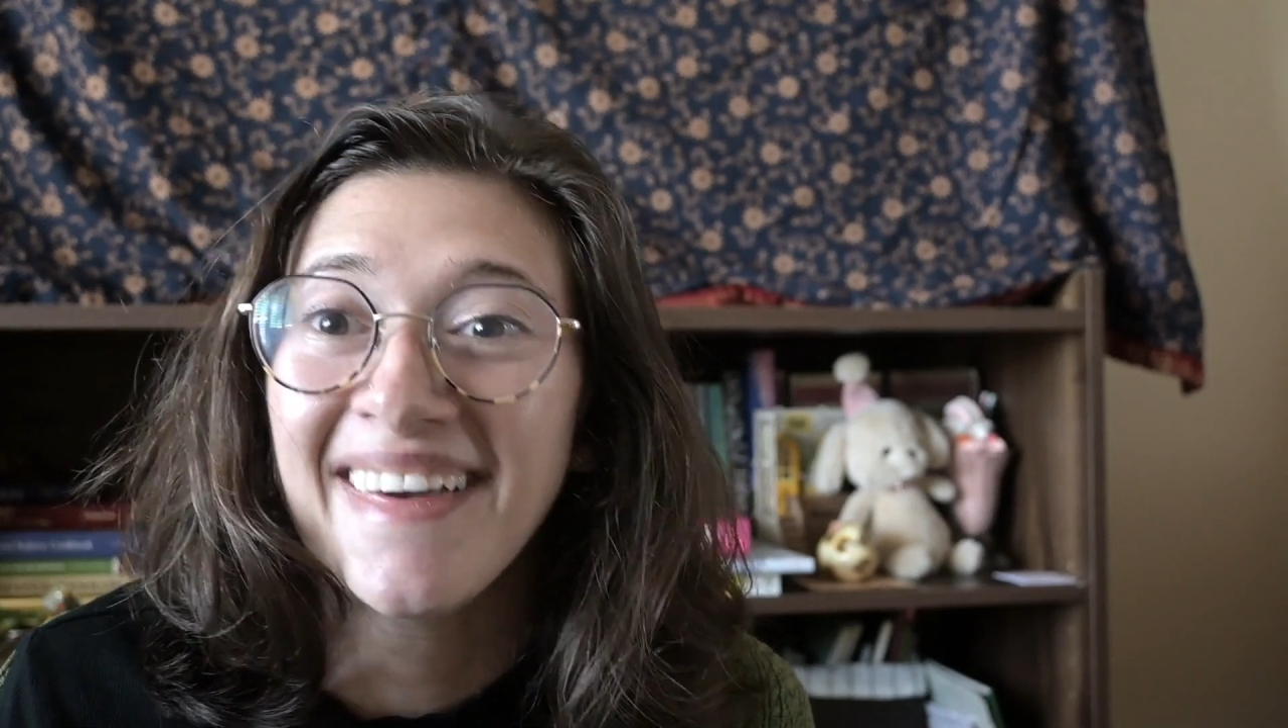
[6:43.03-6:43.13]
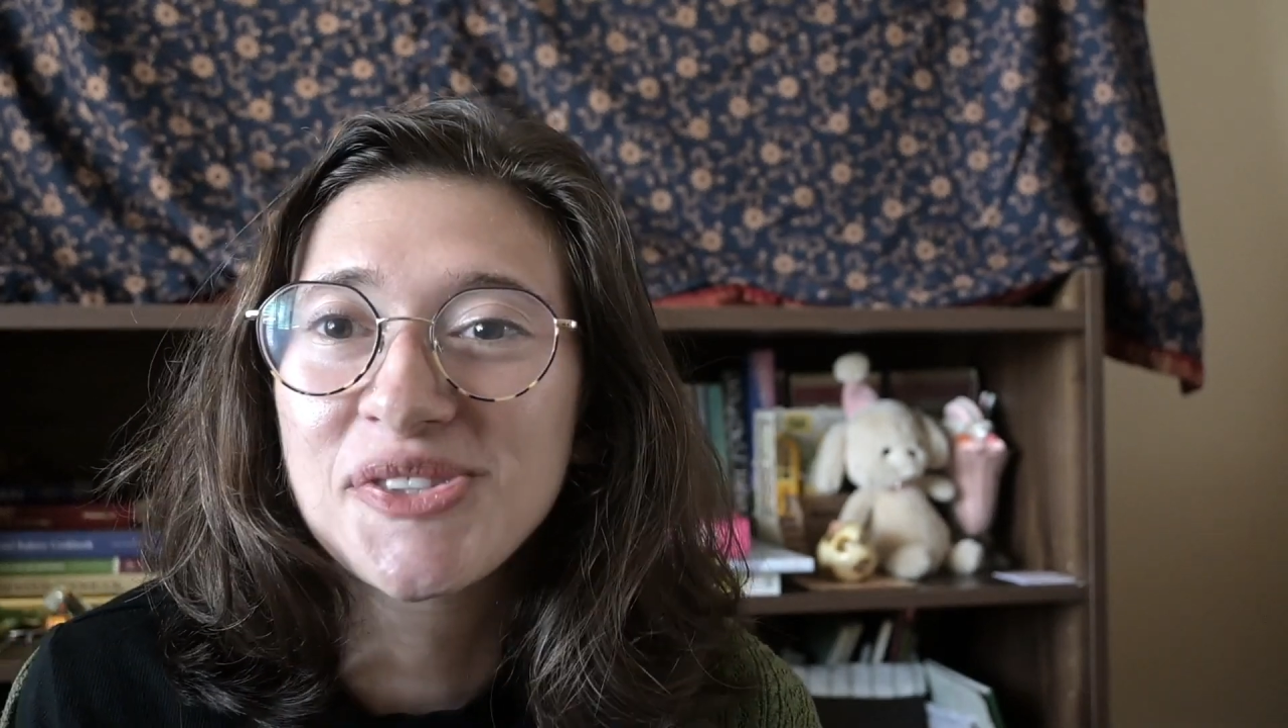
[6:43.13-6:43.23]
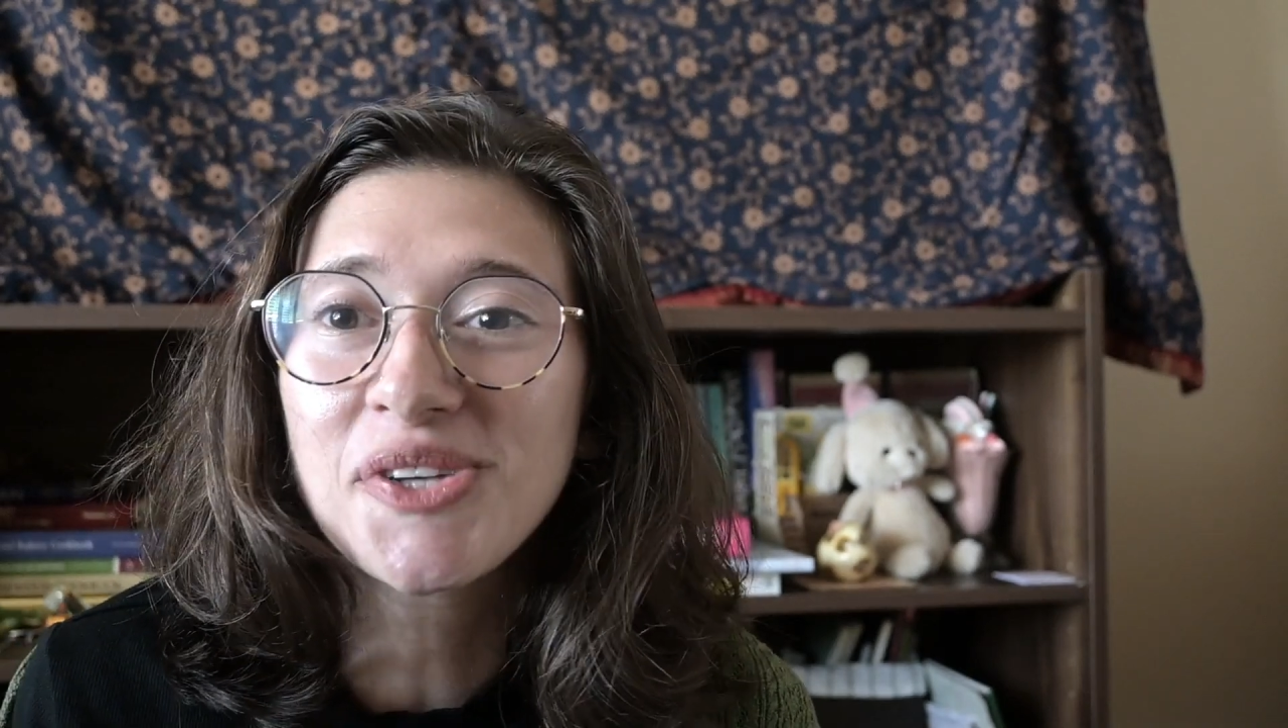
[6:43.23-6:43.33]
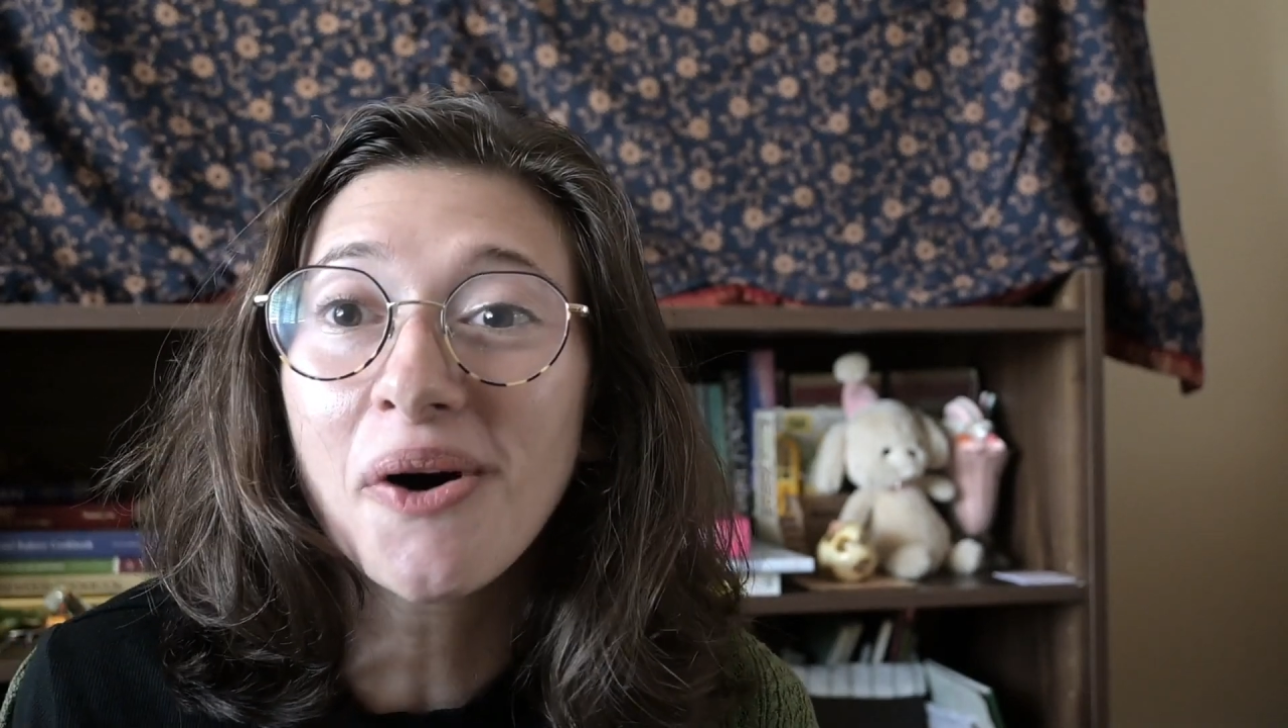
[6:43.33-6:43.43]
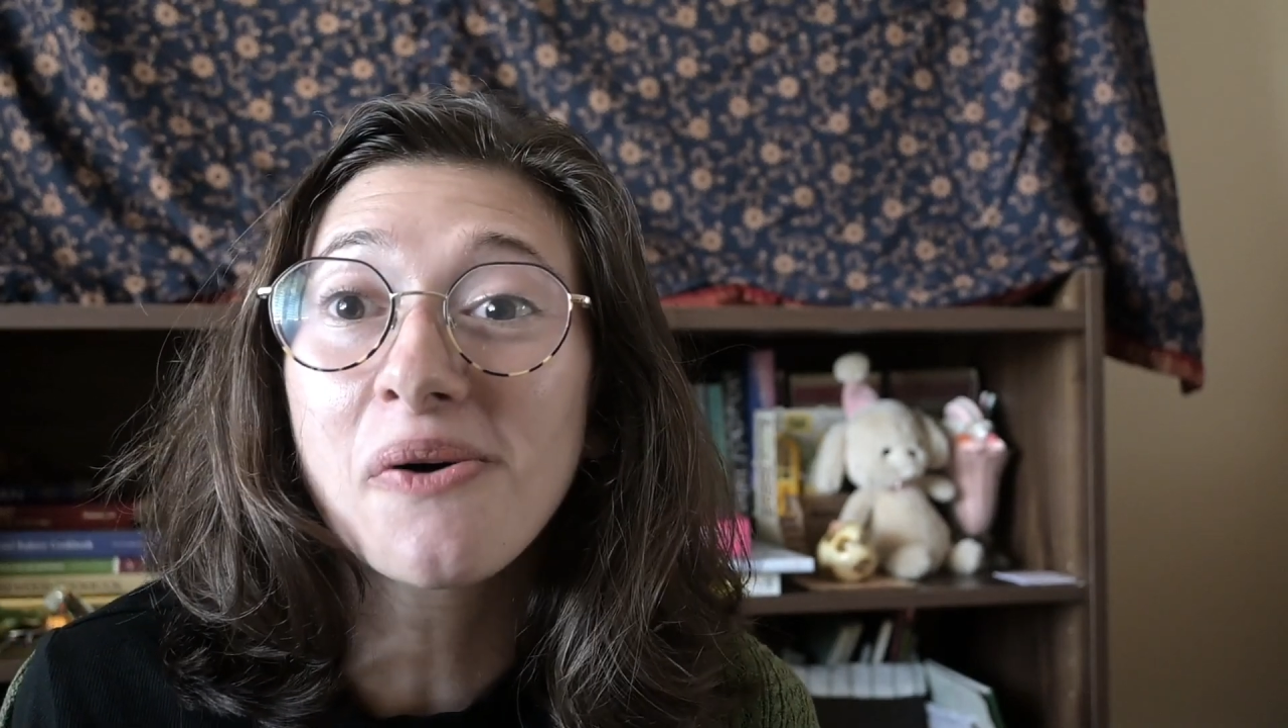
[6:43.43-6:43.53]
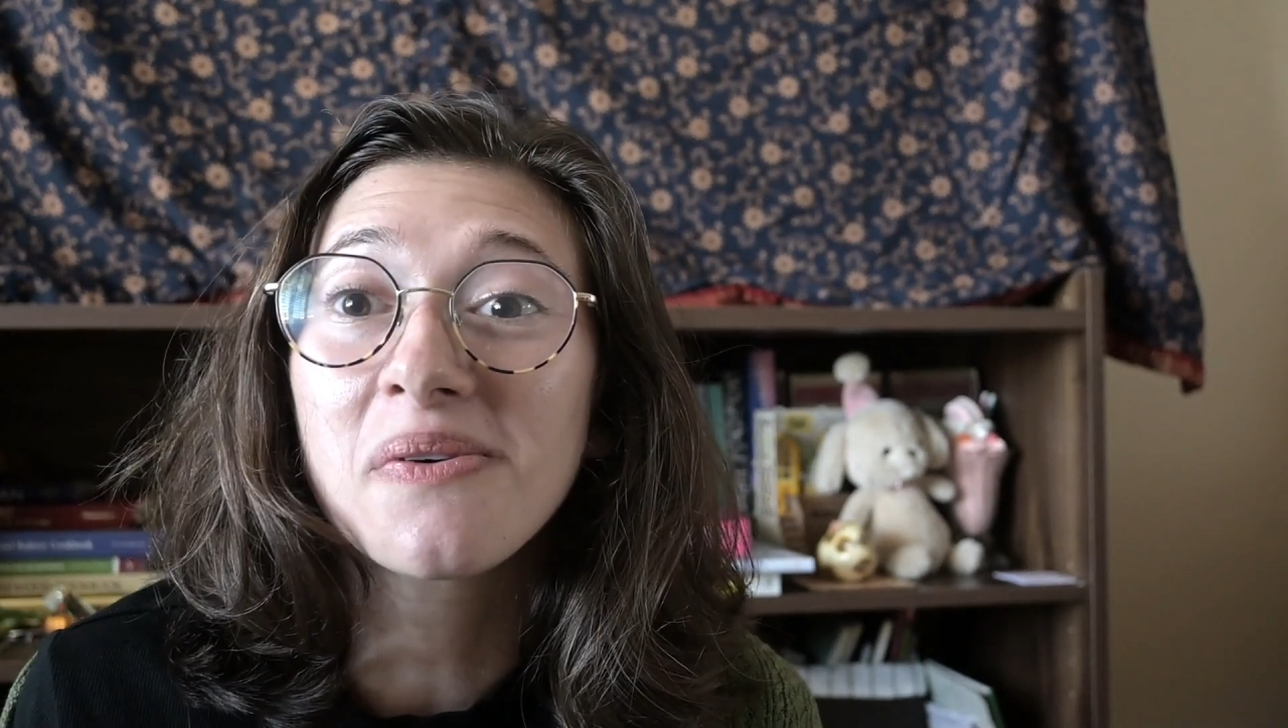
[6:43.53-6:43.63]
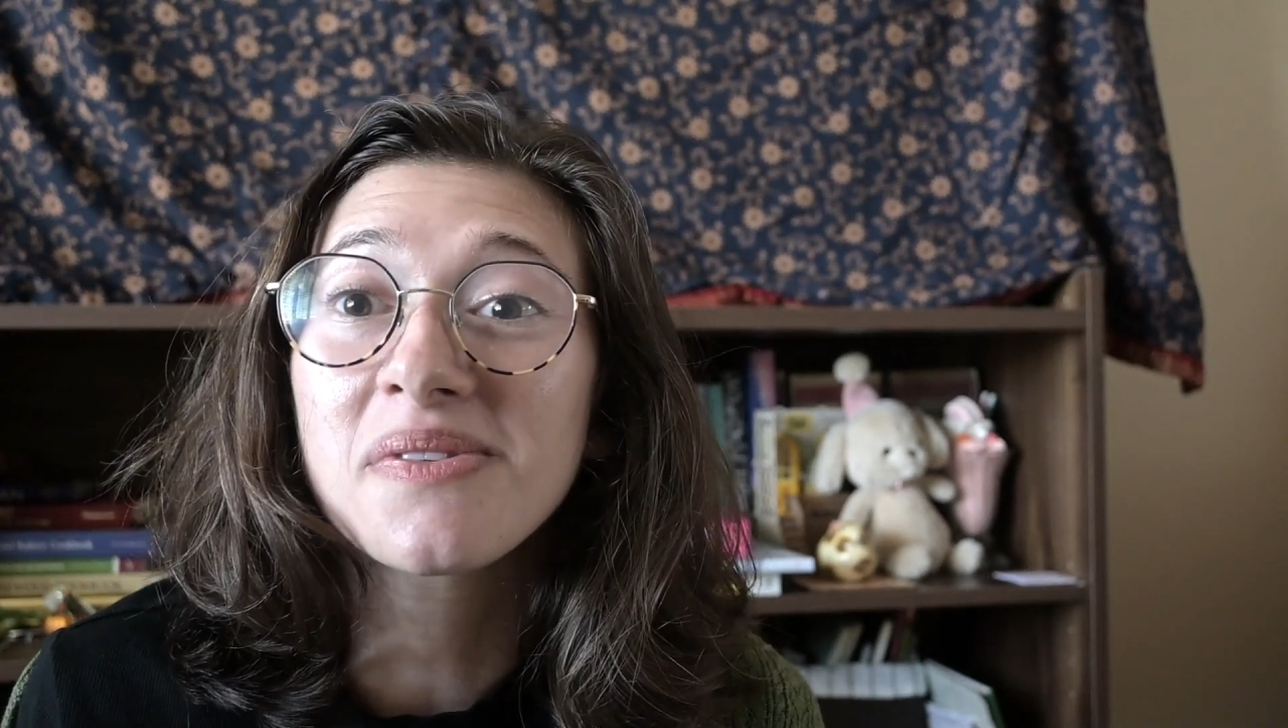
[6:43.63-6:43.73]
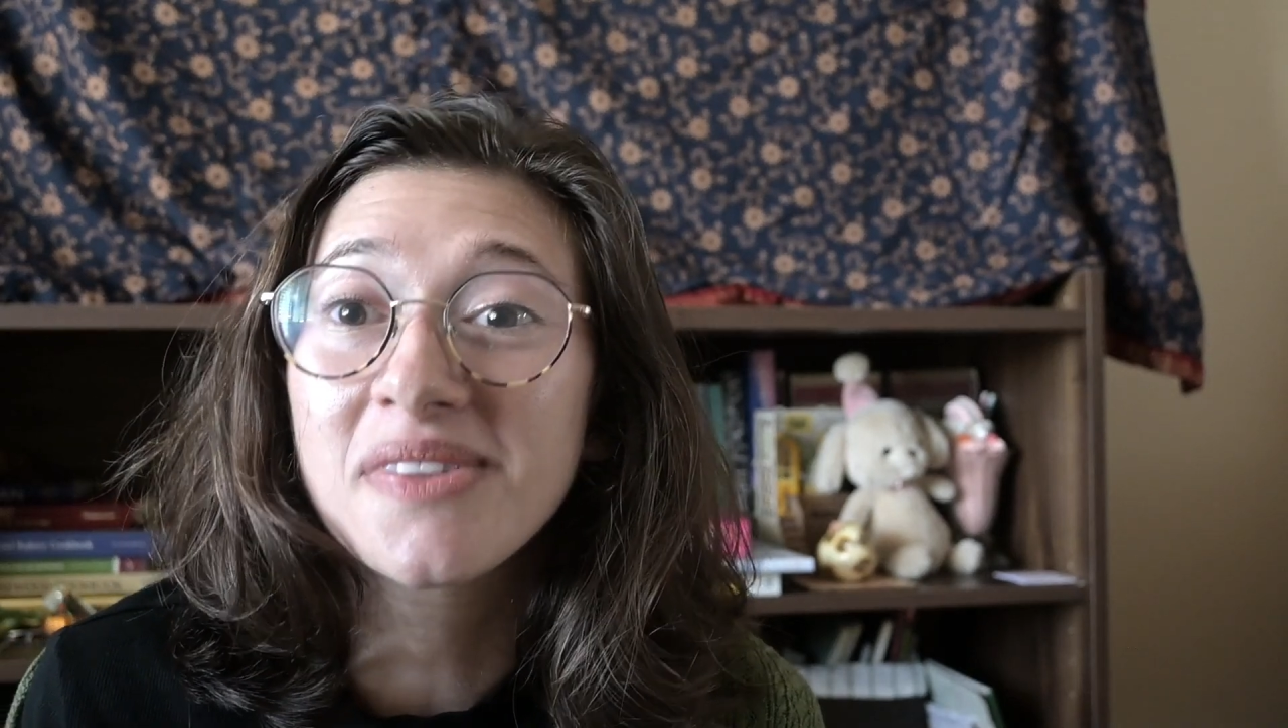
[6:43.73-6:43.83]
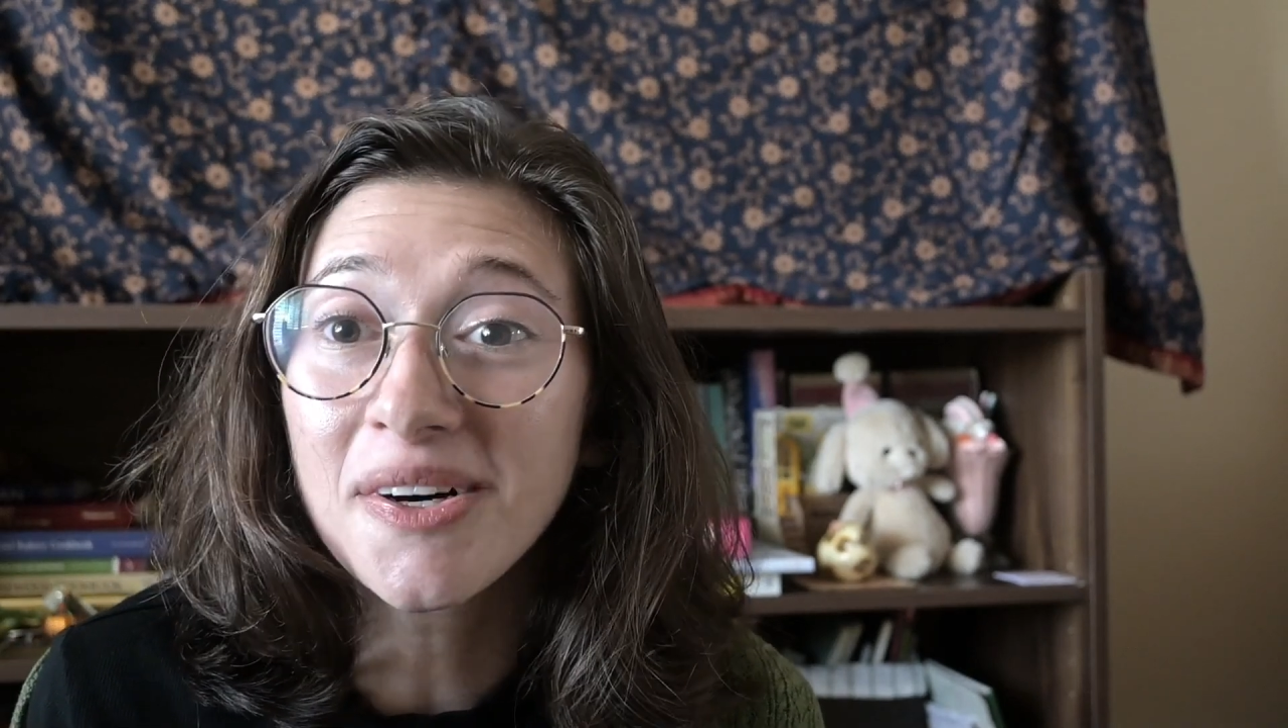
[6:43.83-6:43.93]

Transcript: So